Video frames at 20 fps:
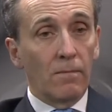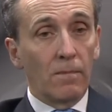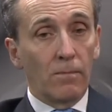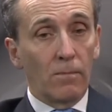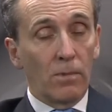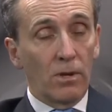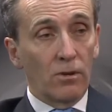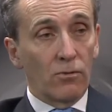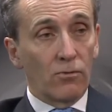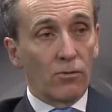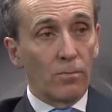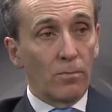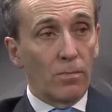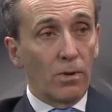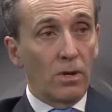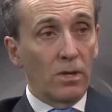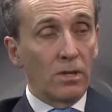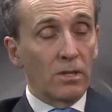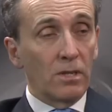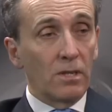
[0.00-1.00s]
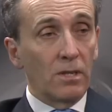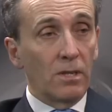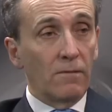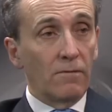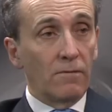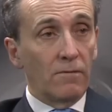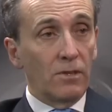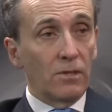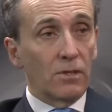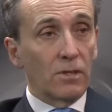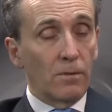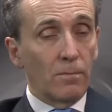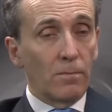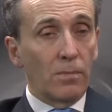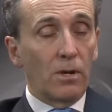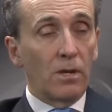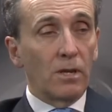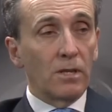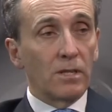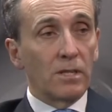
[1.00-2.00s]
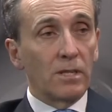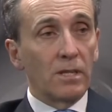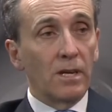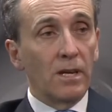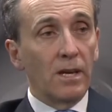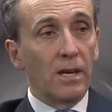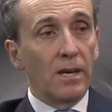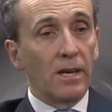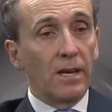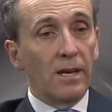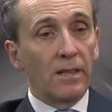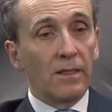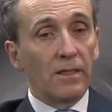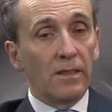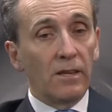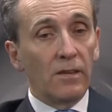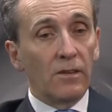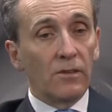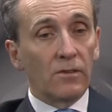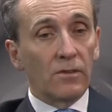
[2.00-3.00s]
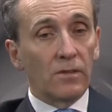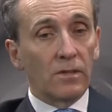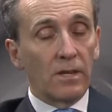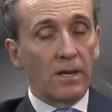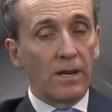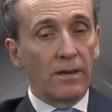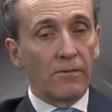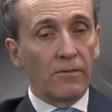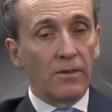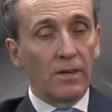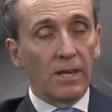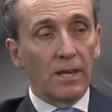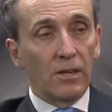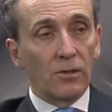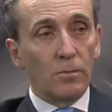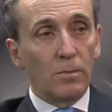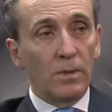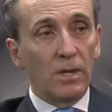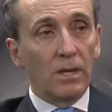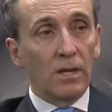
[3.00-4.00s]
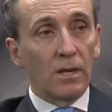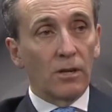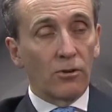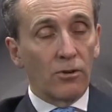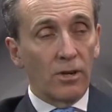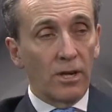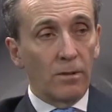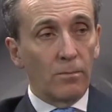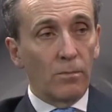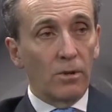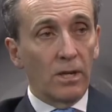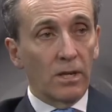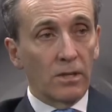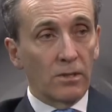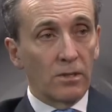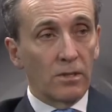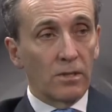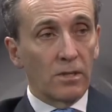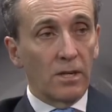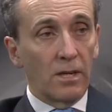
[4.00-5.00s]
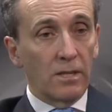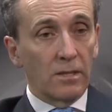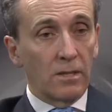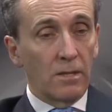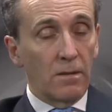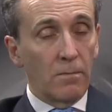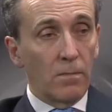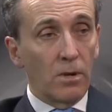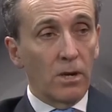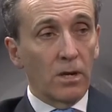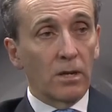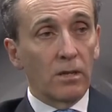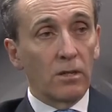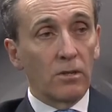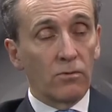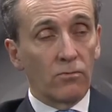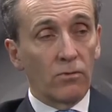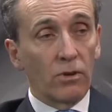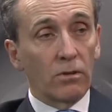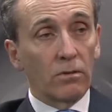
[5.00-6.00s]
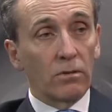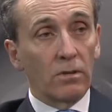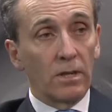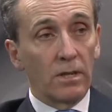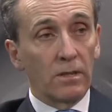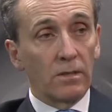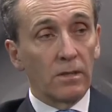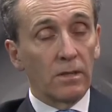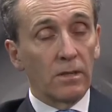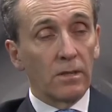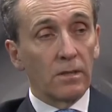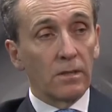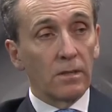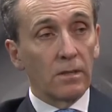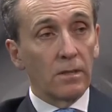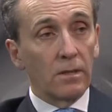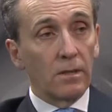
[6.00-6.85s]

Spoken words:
monetary policy, fiscal policy, and this, I think, has been a credible exercise, and the market is recognizing it.